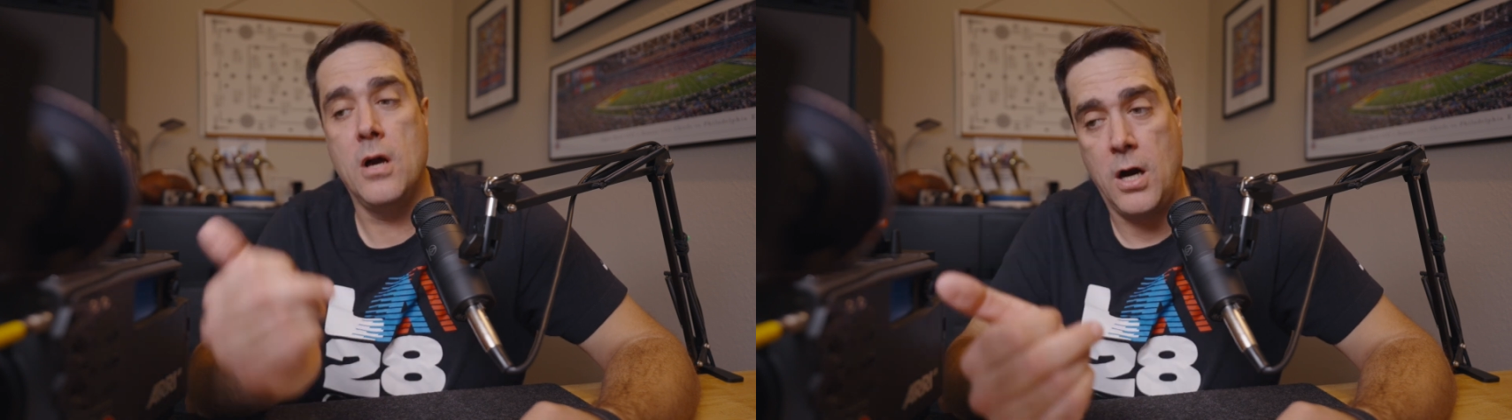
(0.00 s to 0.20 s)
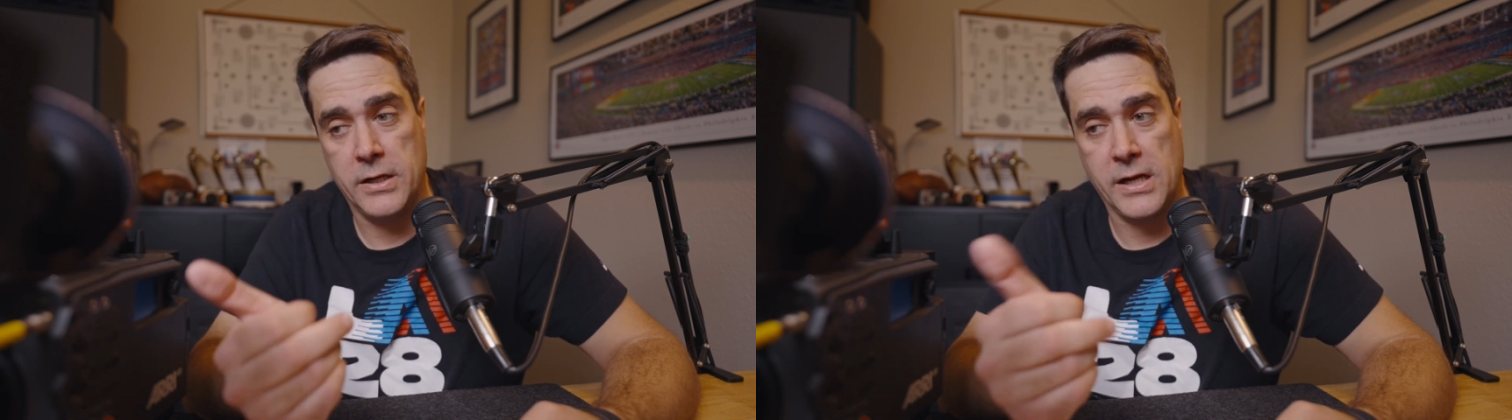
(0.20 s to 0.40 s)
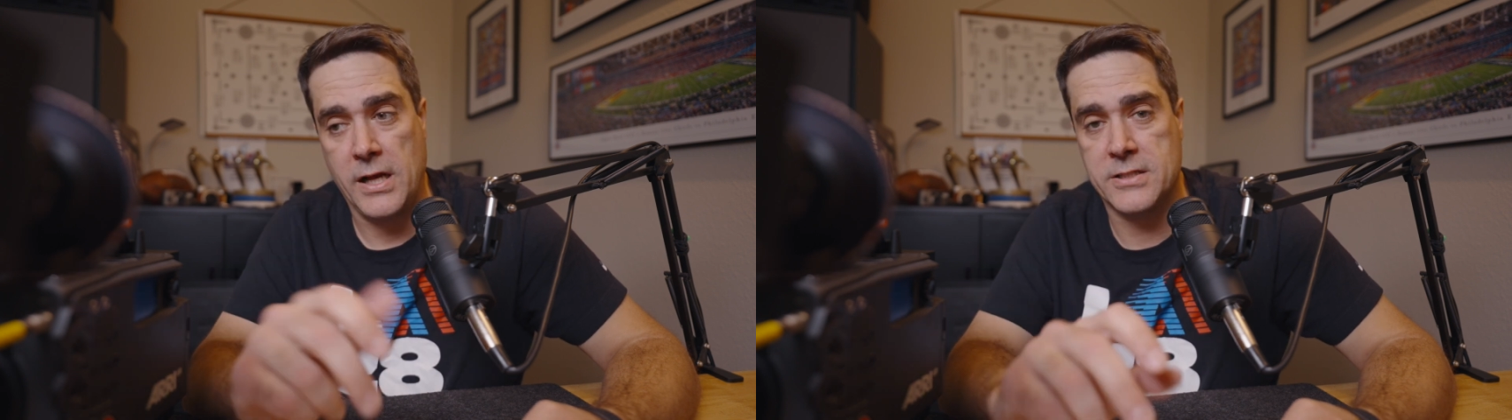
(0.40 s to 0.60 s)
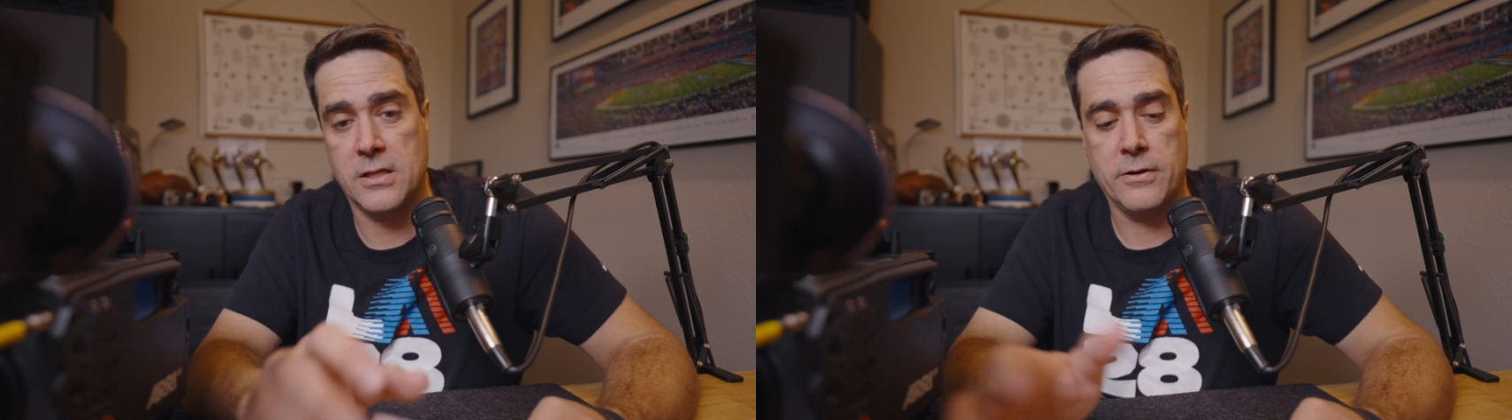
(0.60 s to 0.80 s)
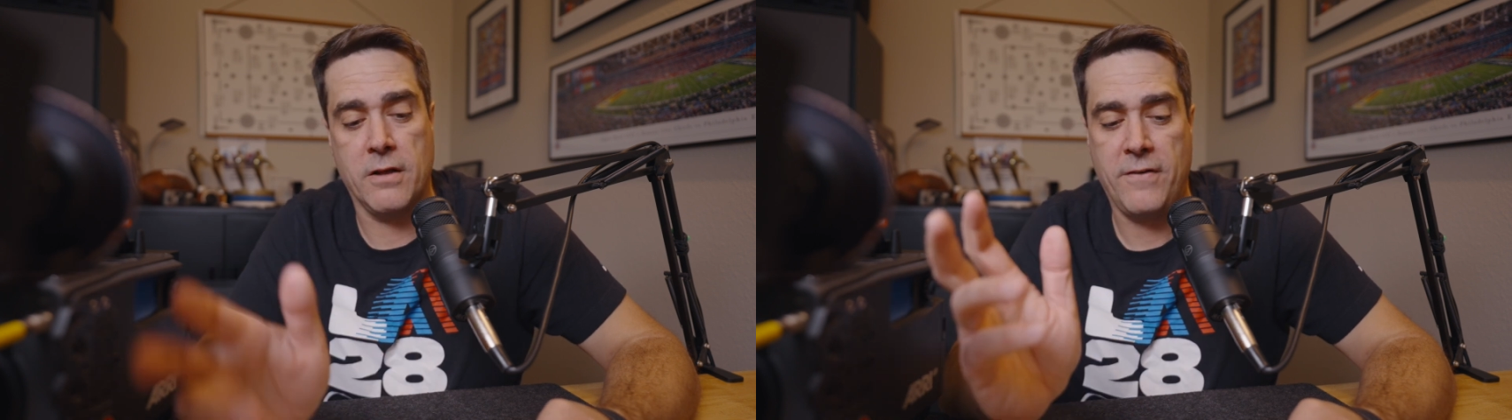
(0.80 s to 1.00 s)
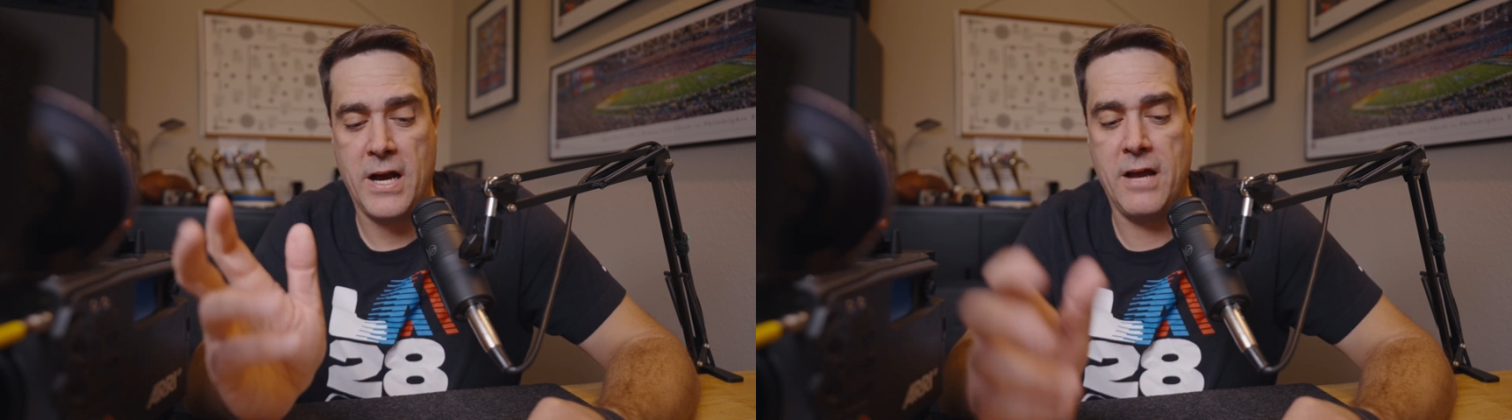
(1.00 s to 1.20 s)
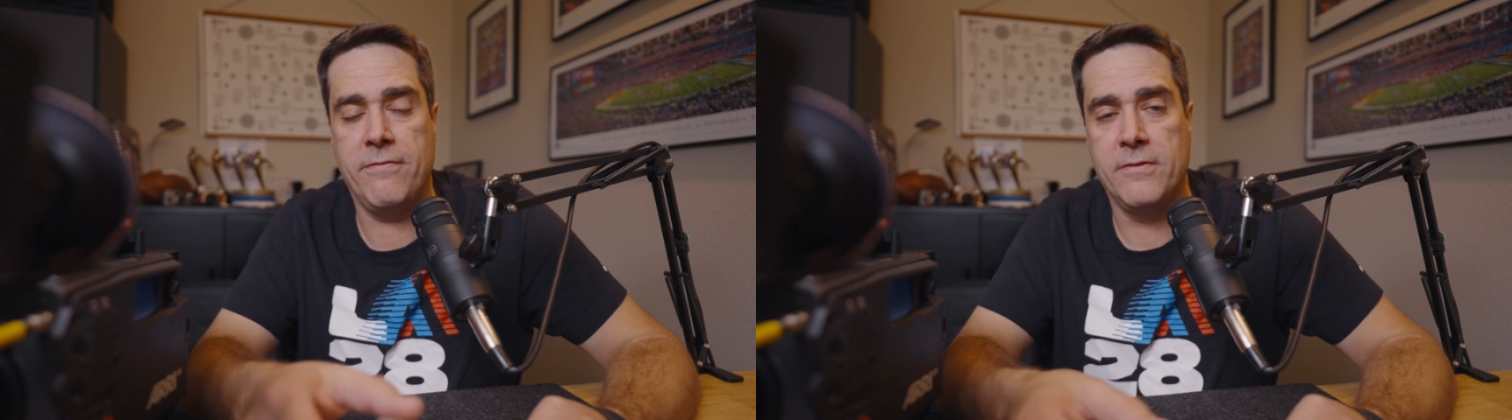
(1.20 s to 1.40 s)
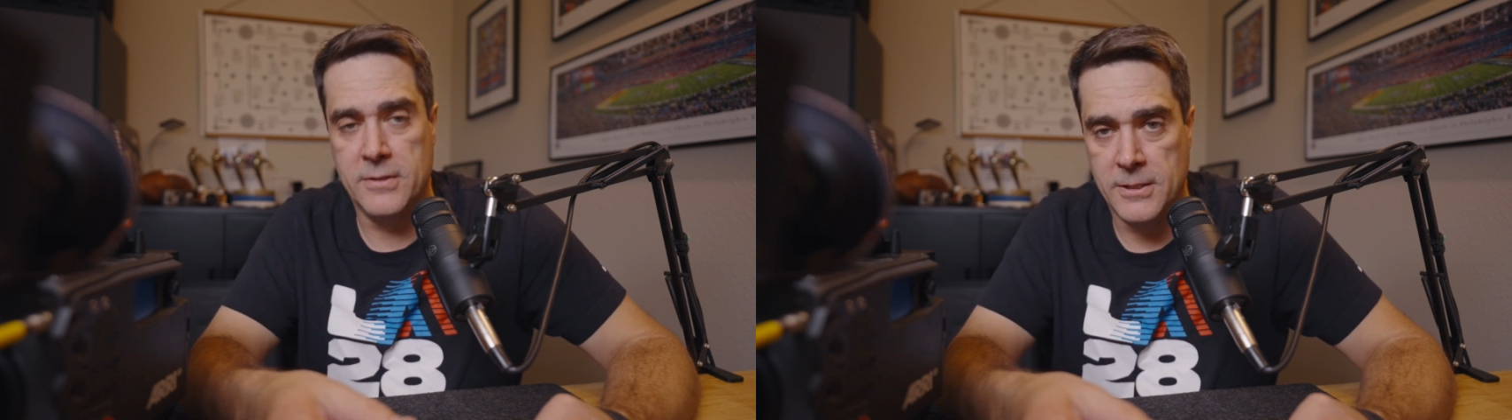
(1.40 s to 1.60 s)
on the Alexa 35,